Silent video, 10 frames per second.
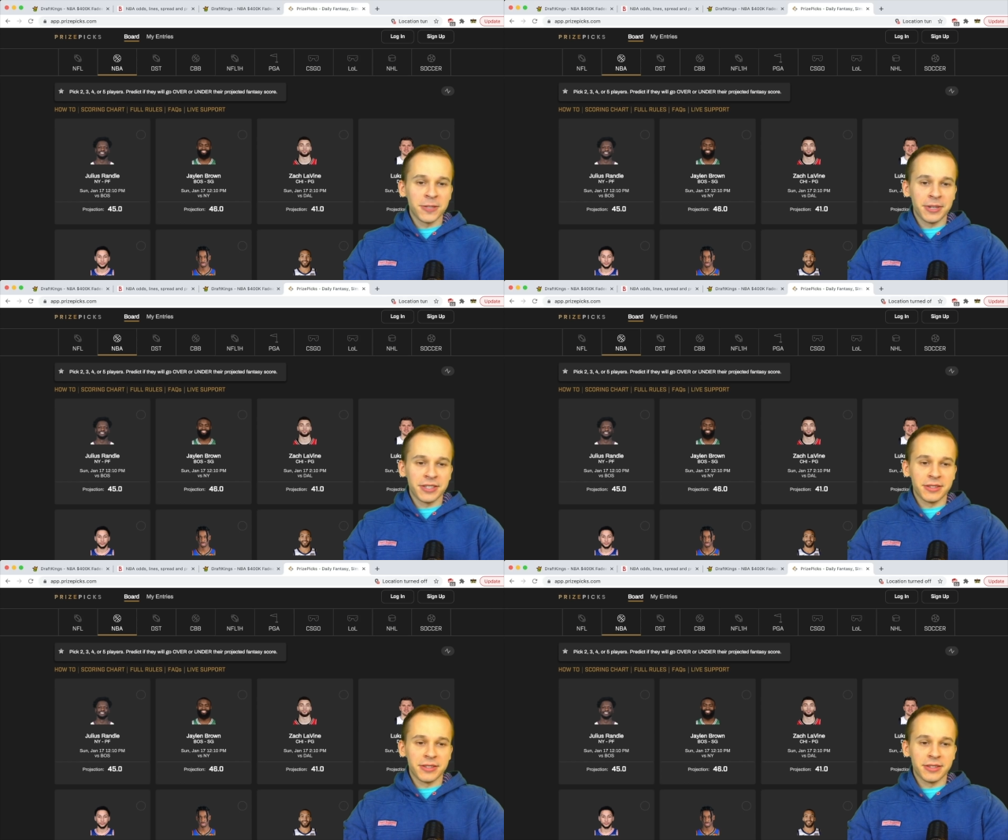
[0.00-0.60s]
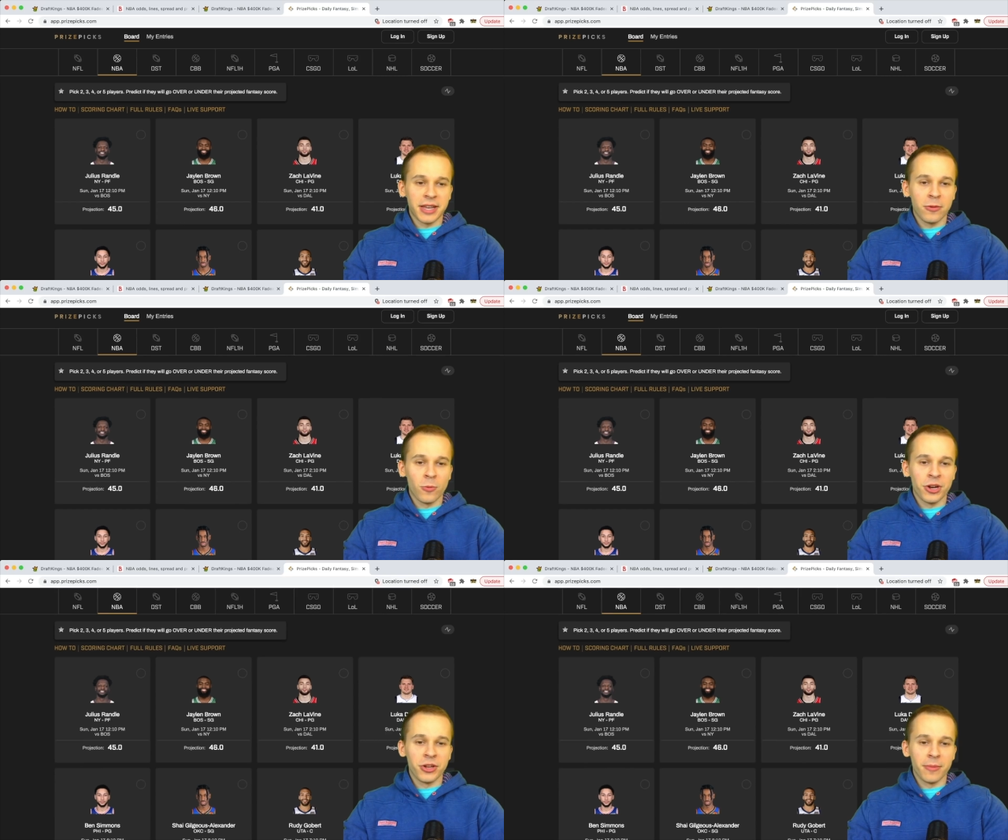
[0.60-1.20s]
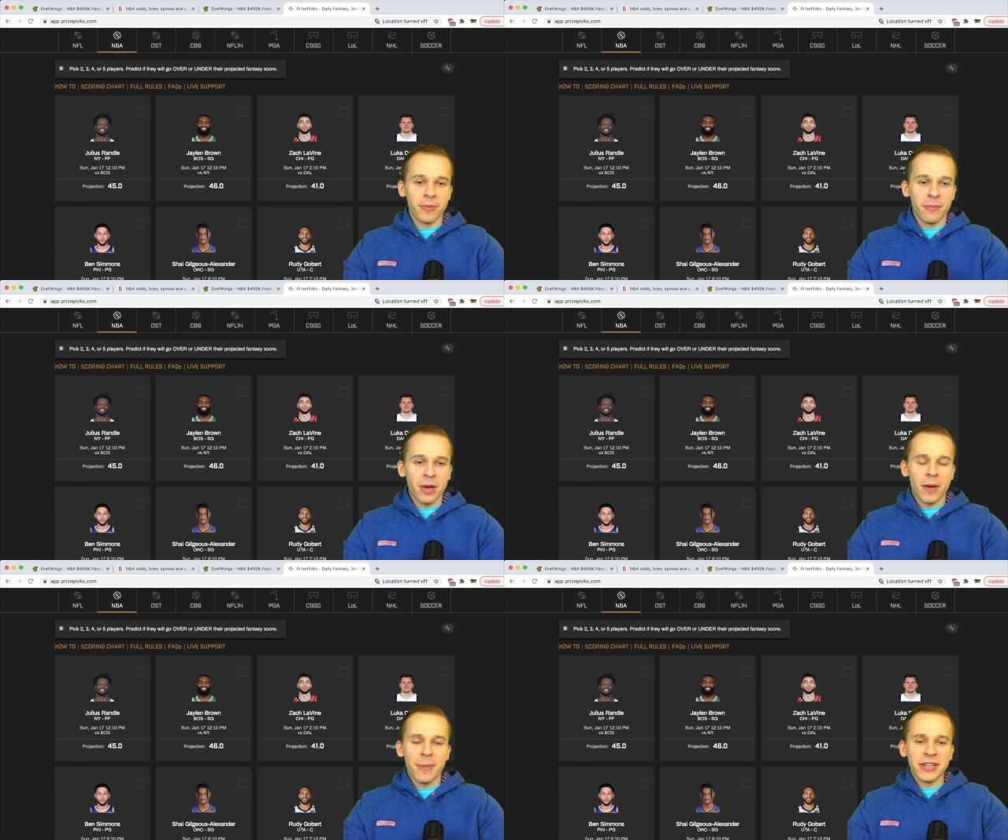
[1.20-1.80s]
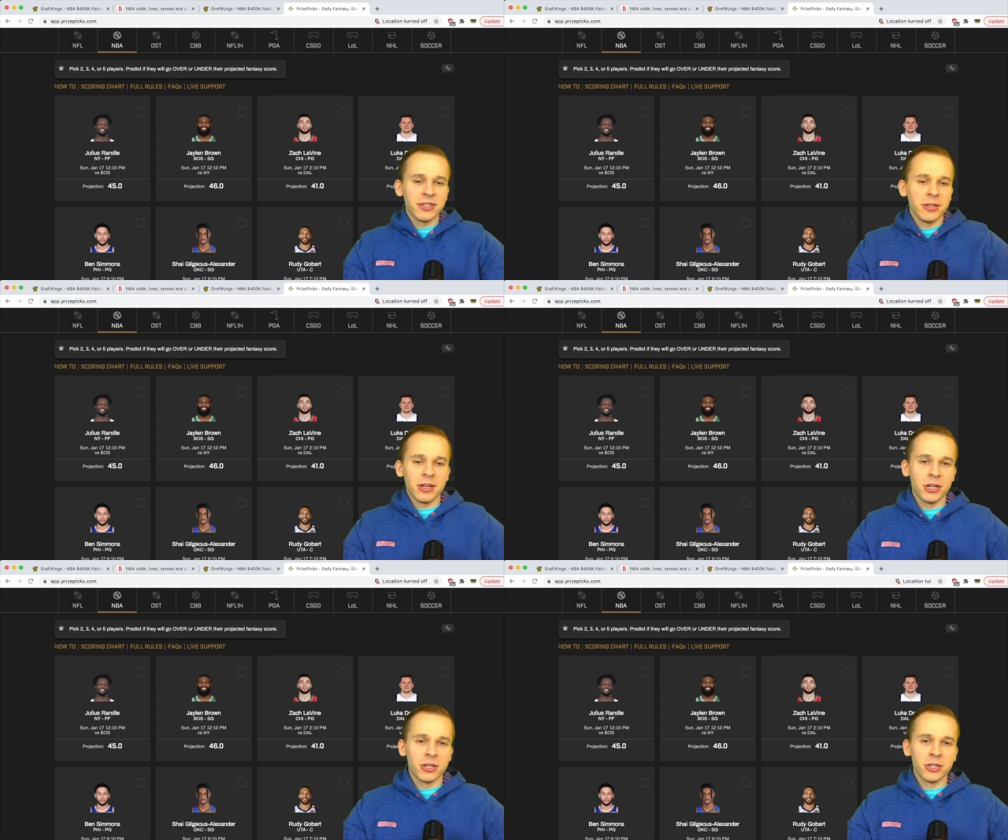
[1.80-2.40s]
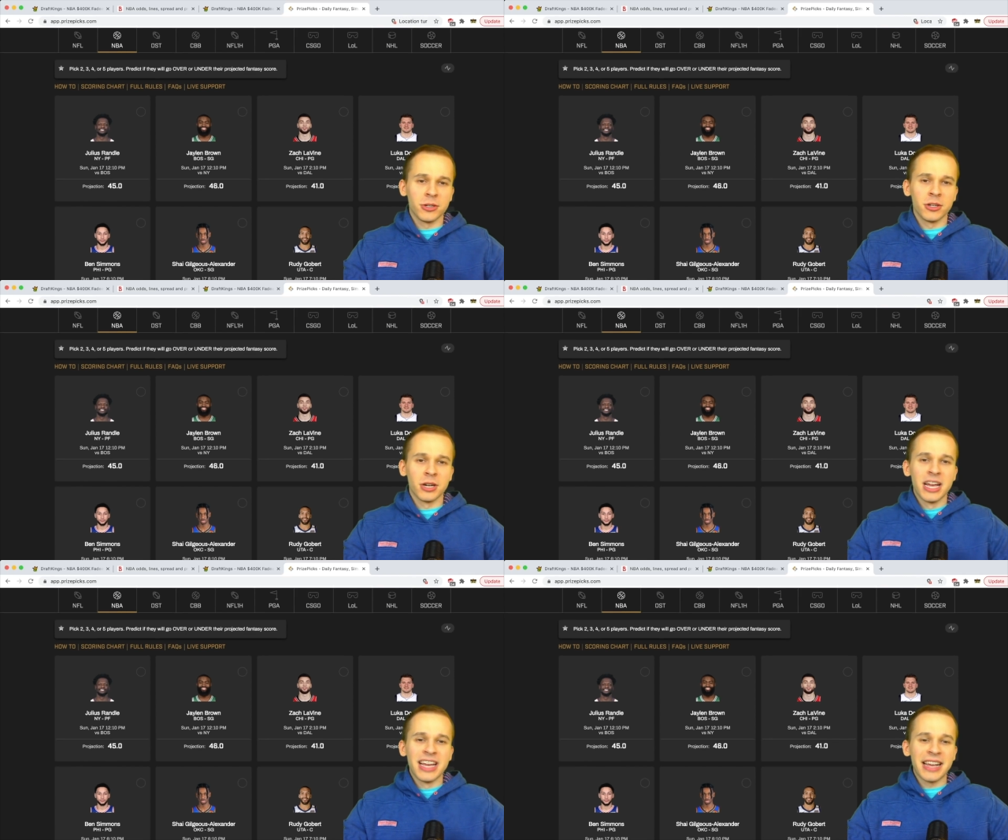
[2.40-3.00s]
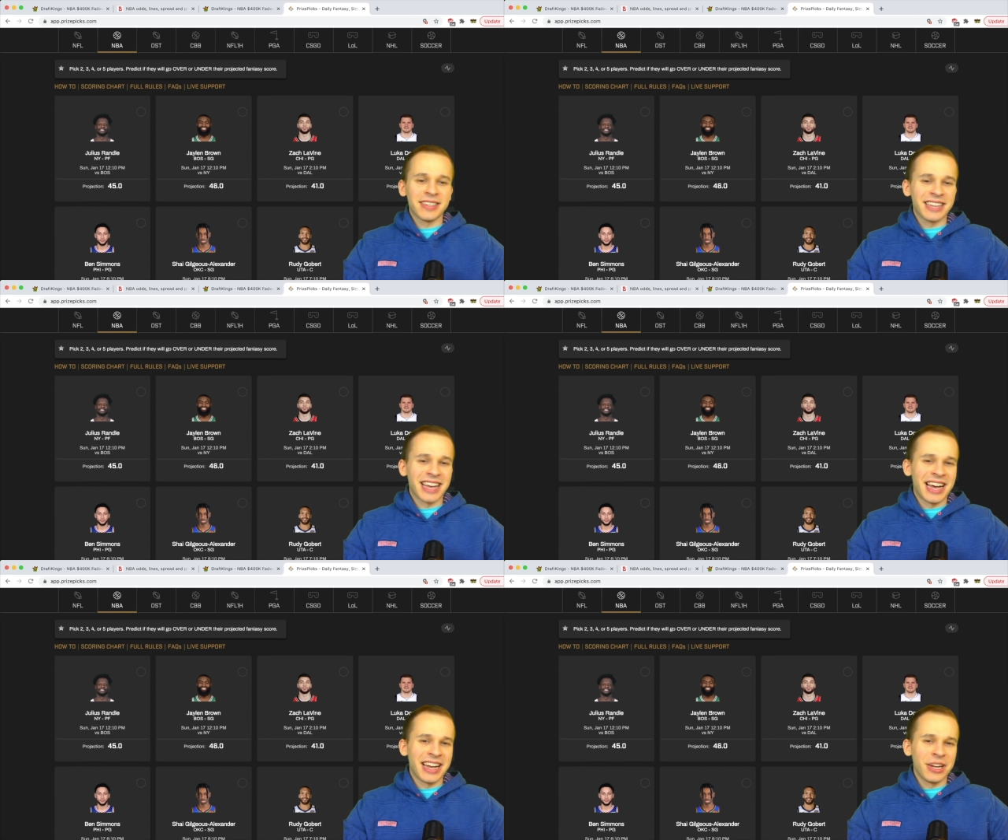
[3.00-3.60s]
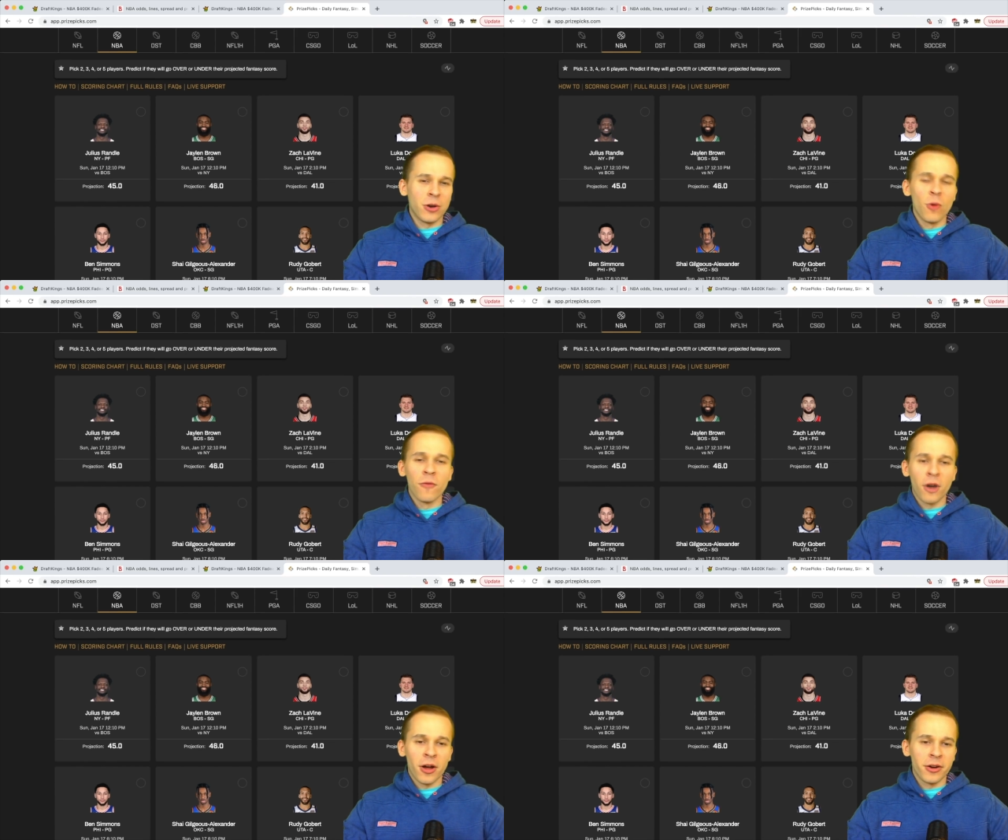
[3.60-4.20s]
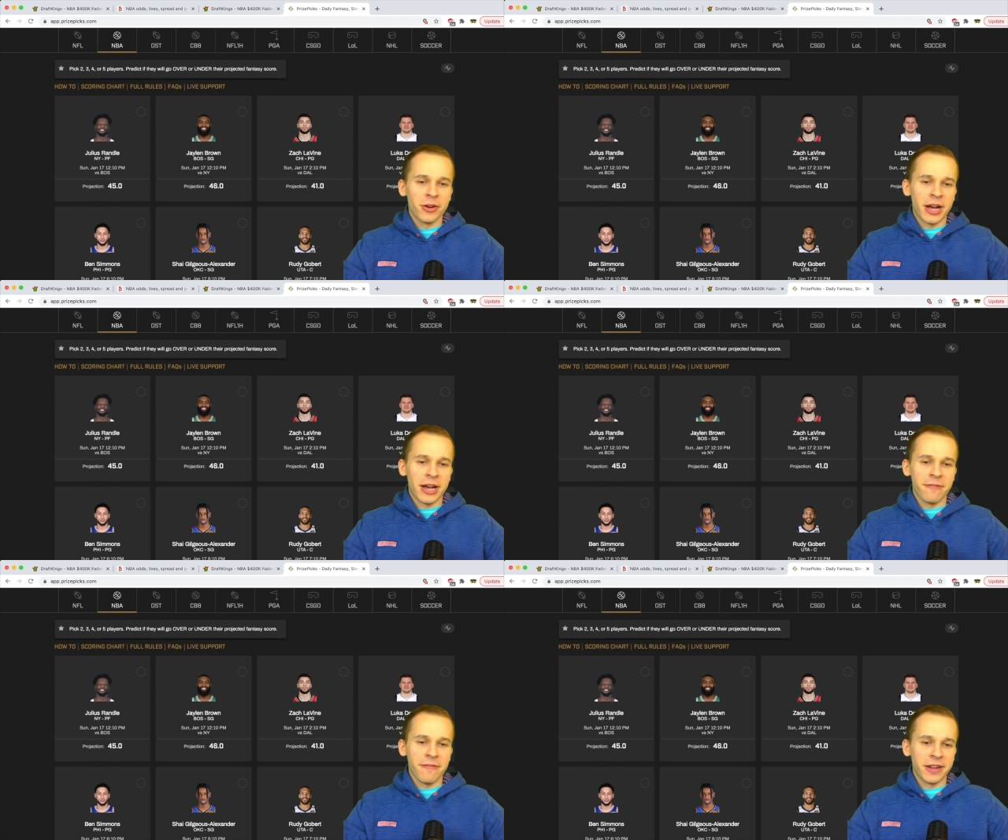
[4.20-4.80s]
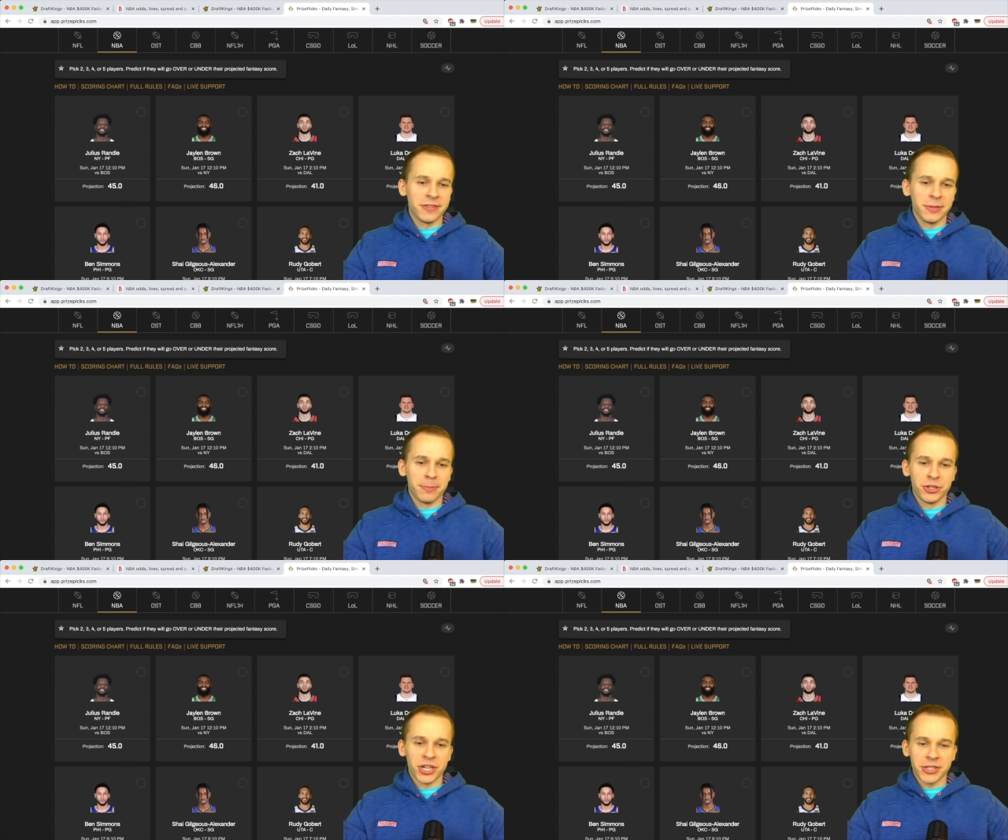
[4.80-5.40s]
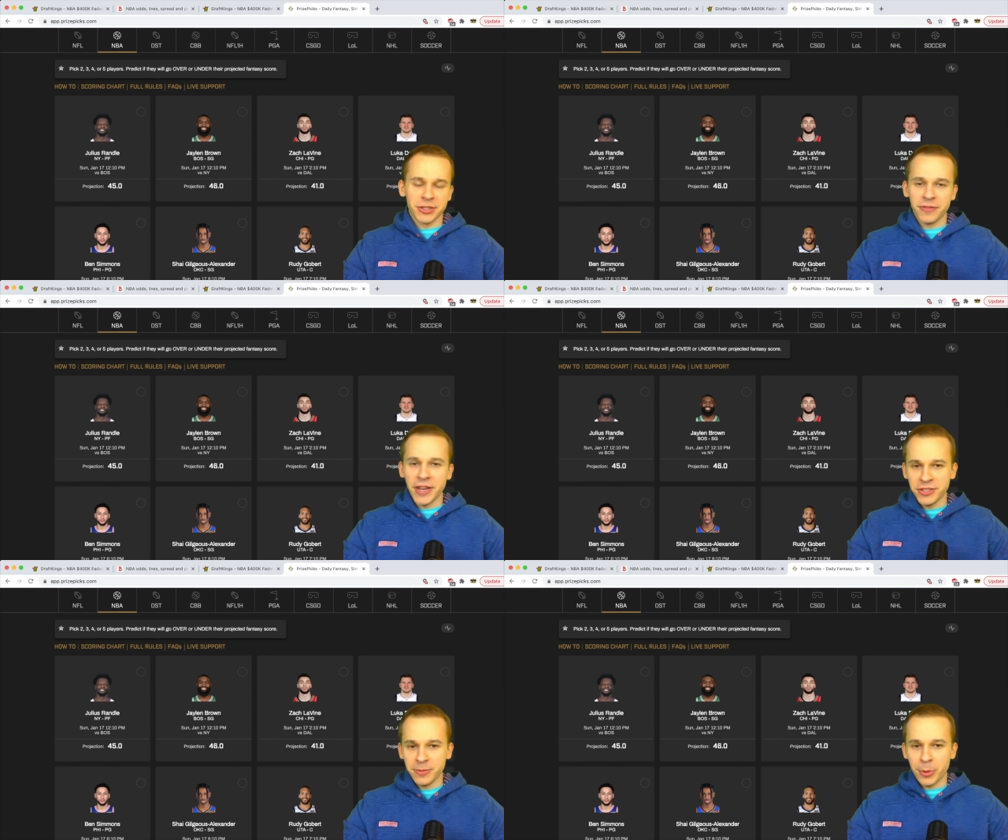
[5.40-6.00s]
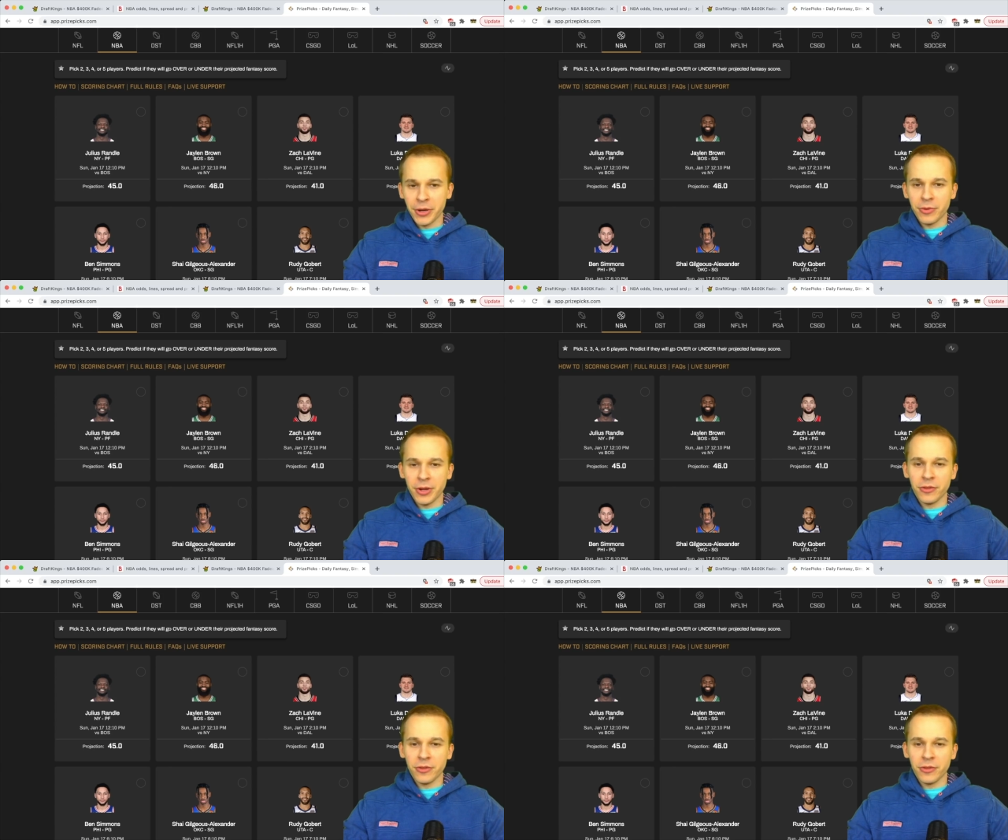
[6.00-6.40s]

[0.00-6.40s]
Picks, it's a site where you can uh, basically you're, you're, guessing on you know over under on fantasy projections, fantasy points, right?